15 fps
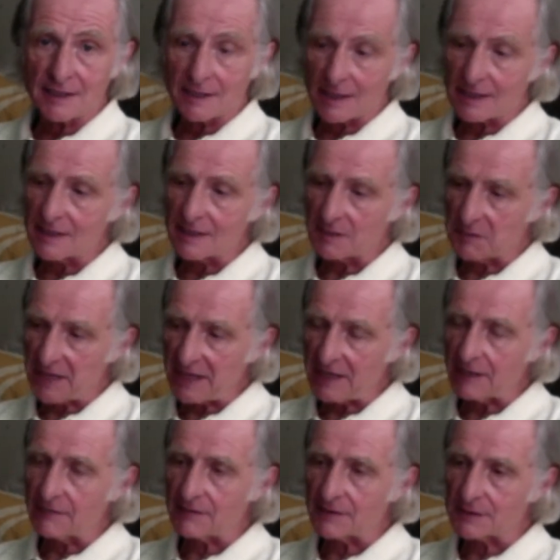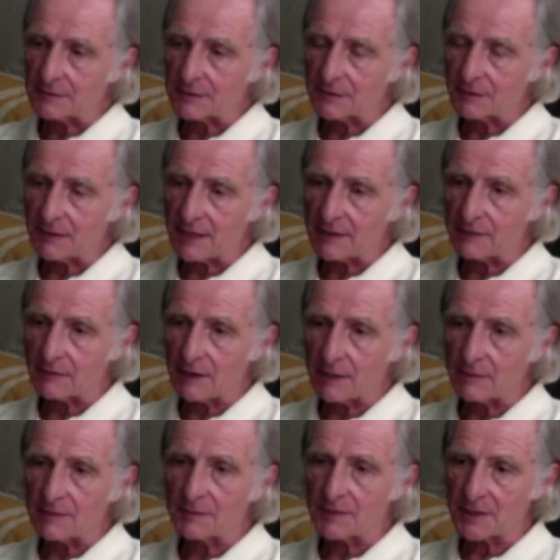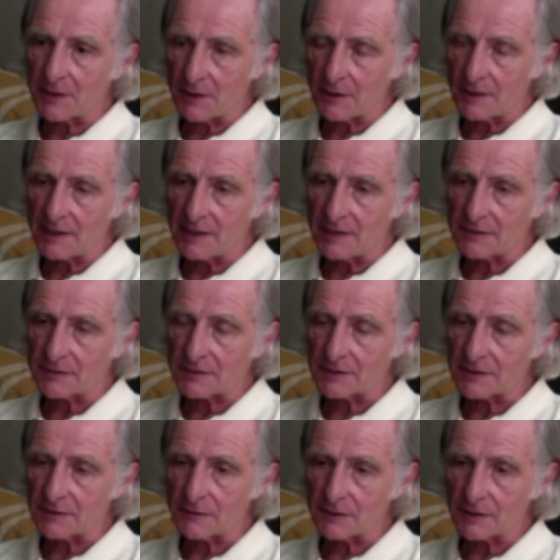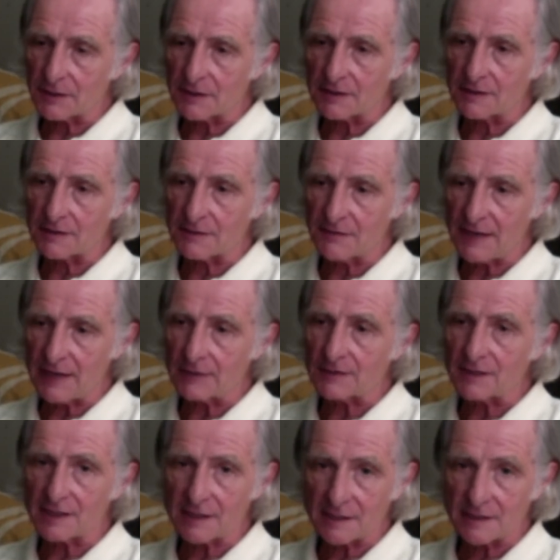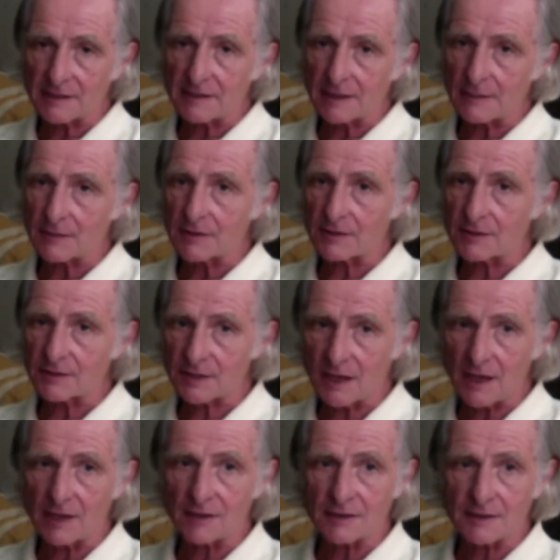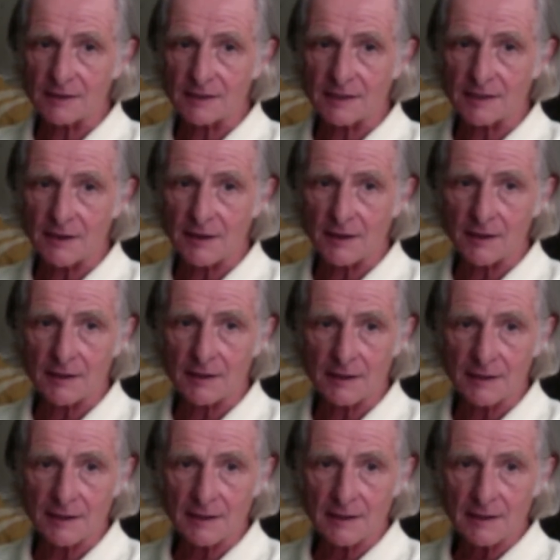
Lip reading: and I think many of us would credit Robert Picard. He's really one of the founding and seminal scholars in our